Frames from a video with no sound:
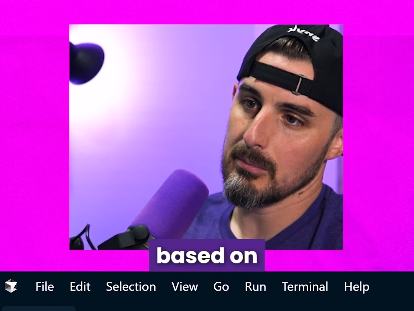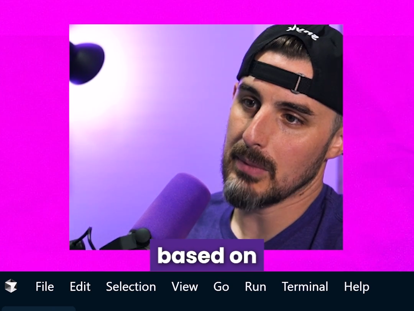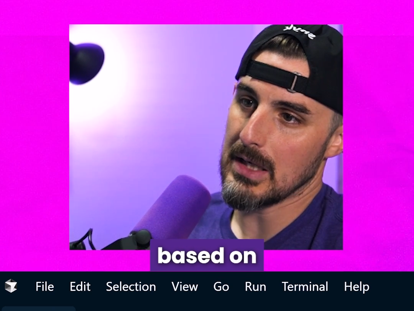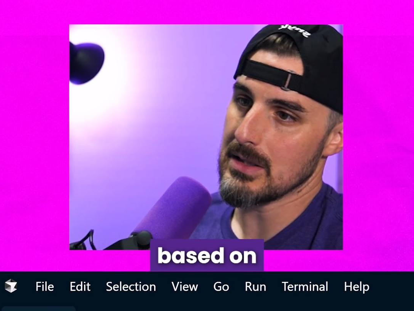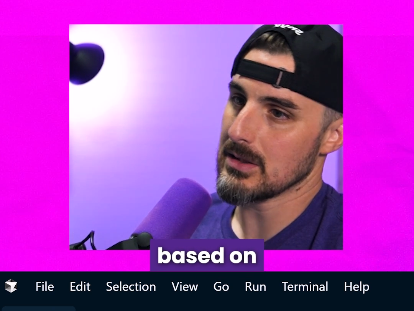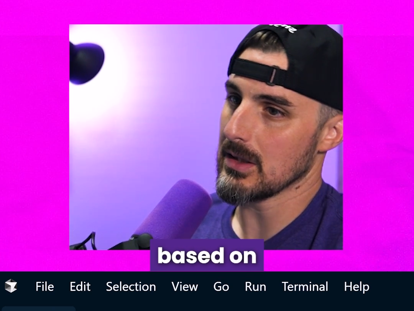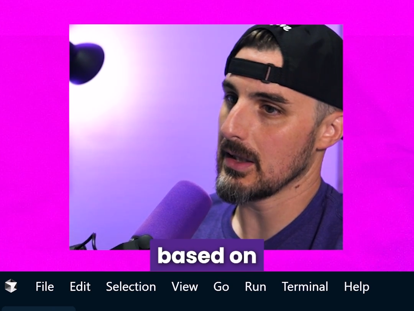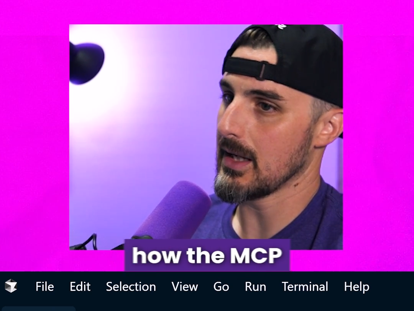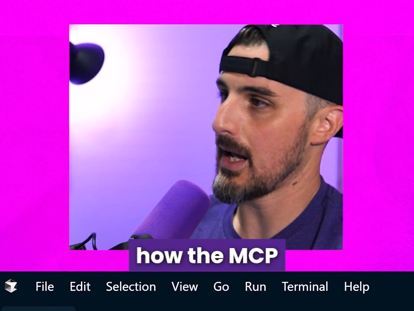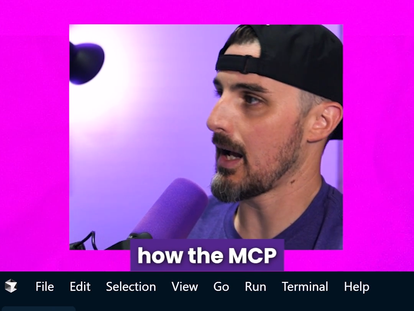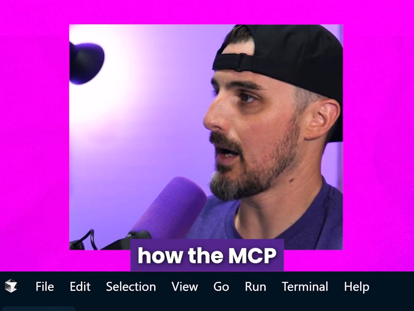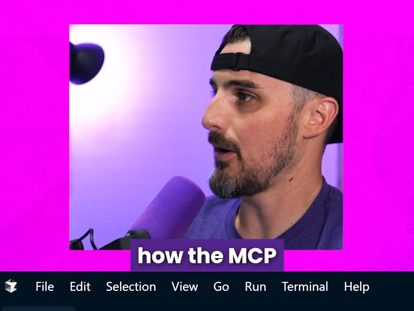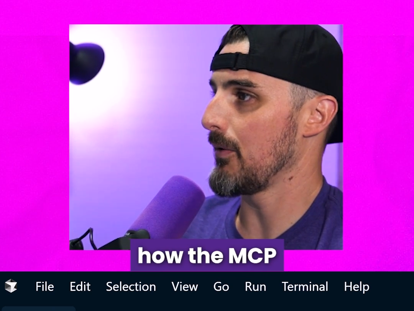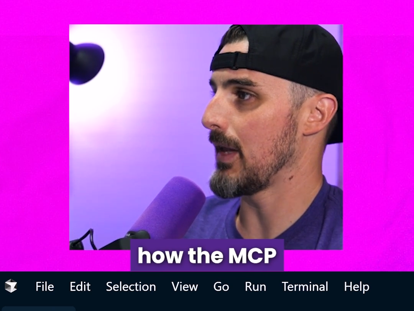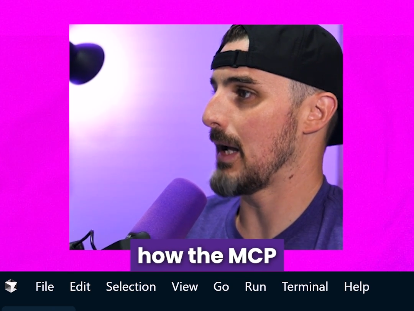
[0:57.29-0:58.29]
based on
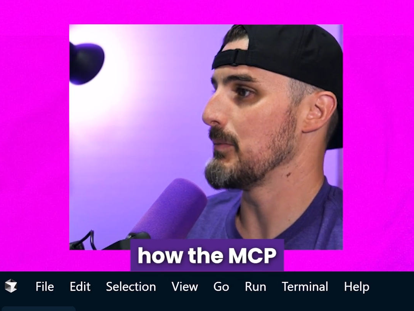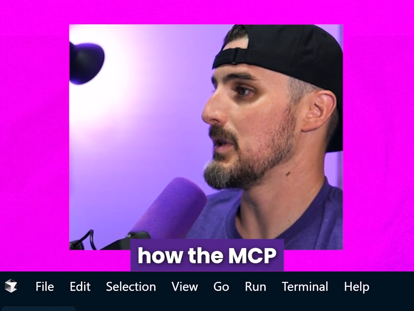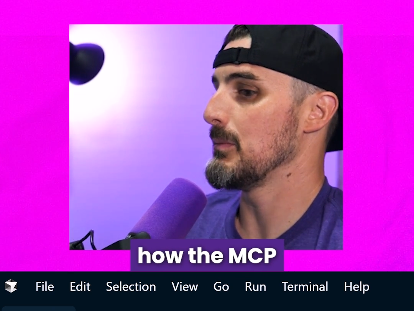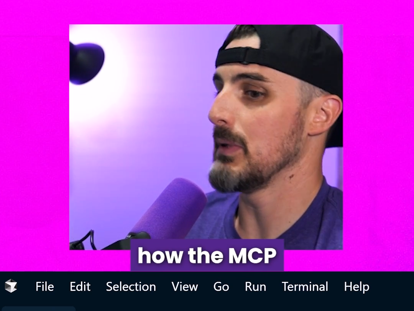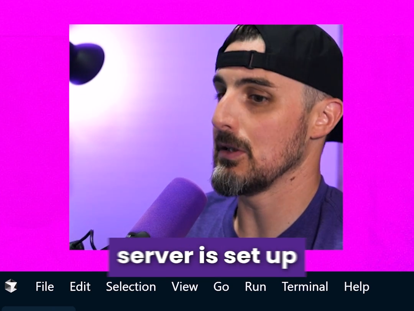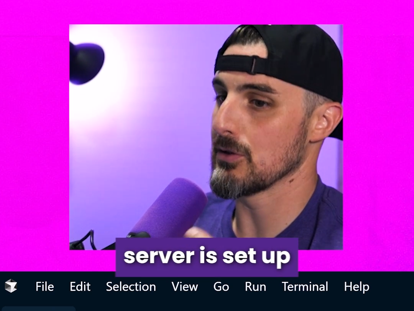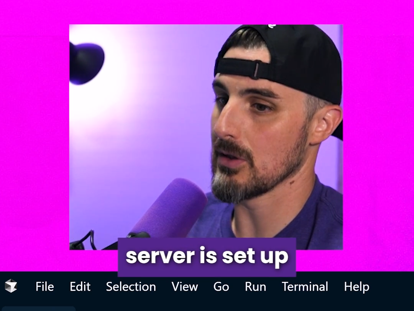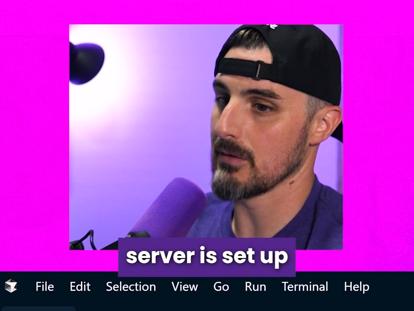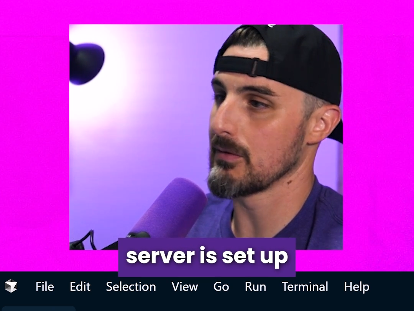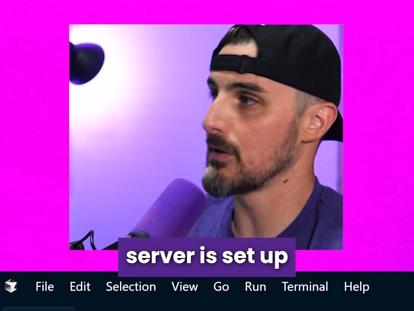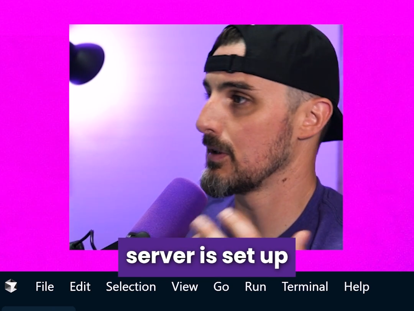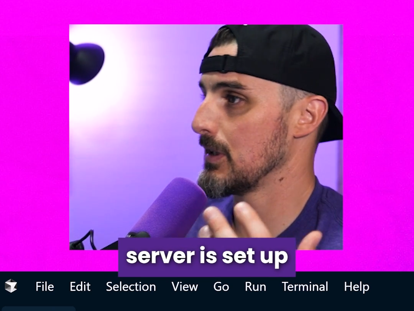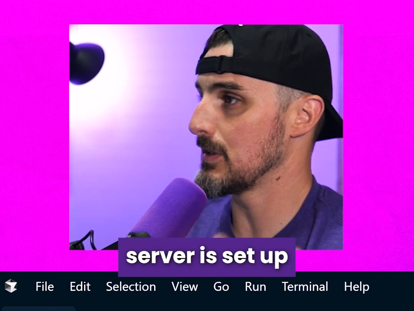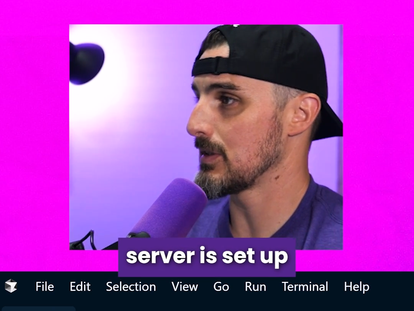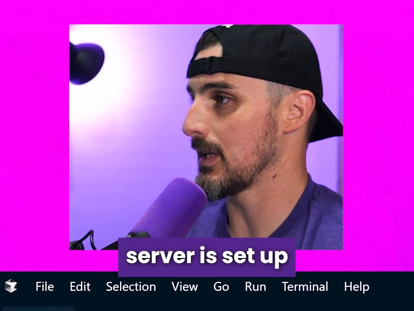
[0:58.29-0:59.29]
how the MCP
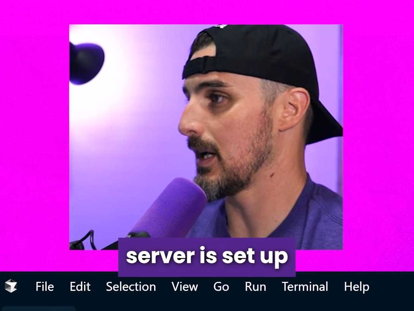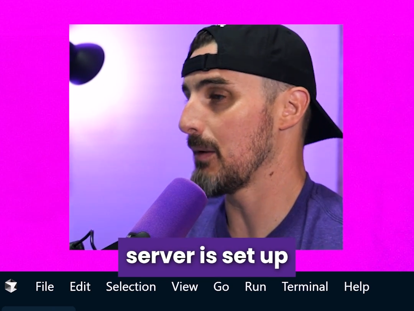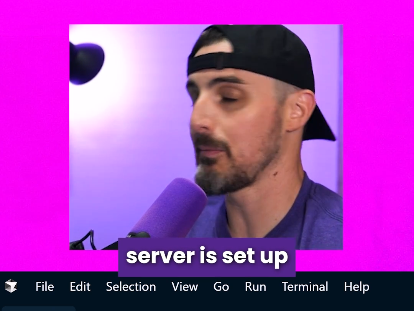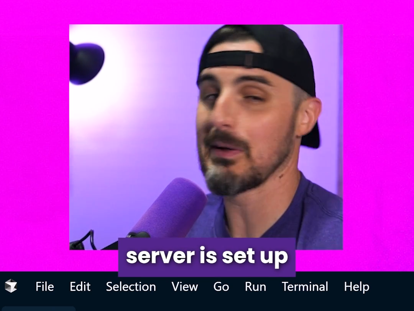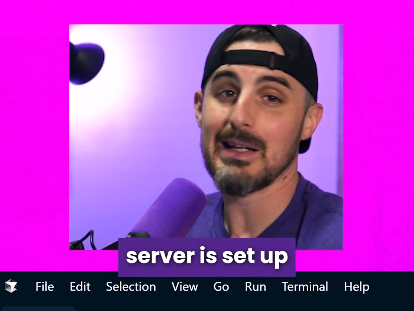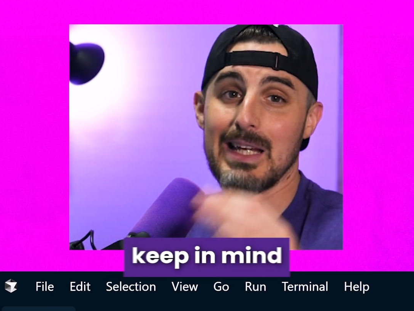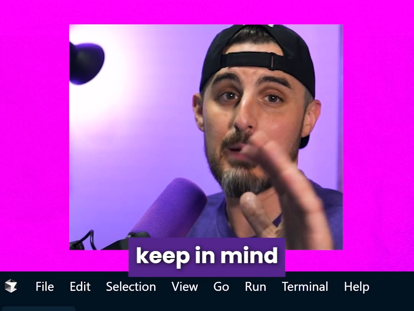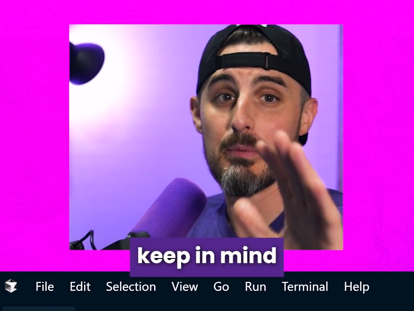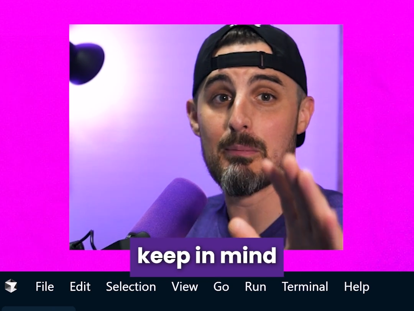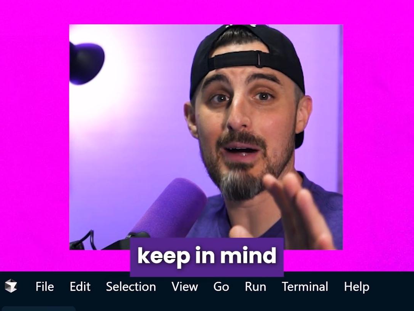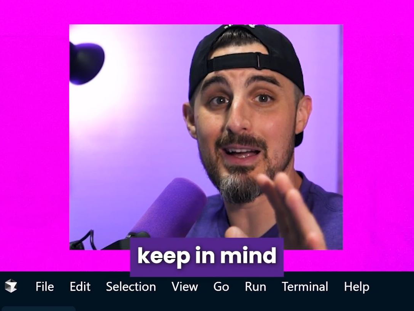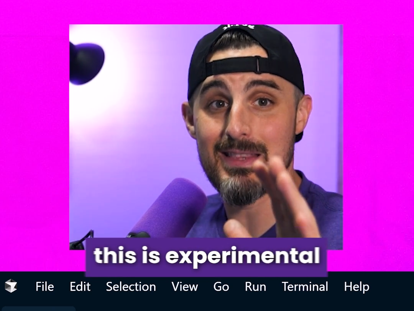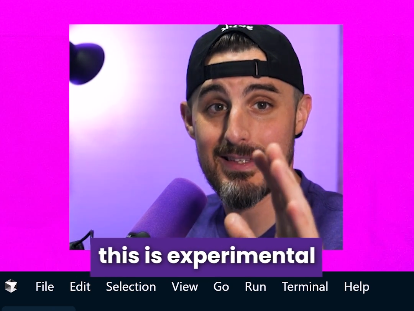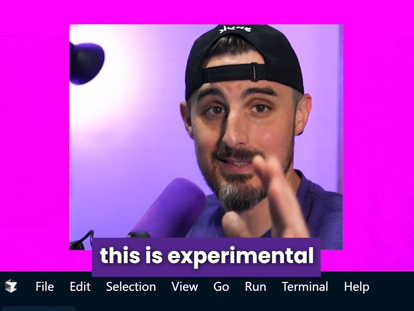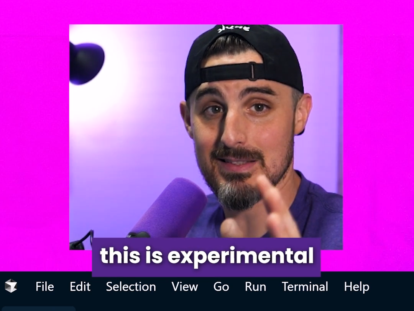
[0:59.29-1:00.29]
server is set up, keep in
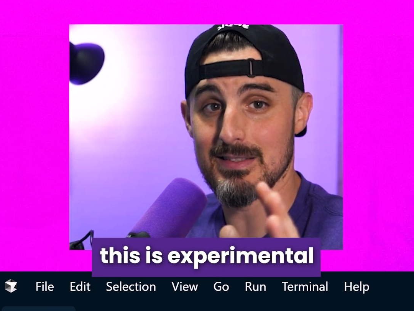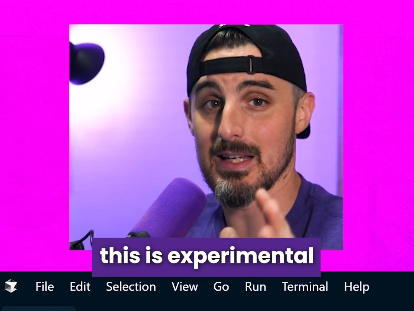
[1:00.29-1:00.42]
mind this is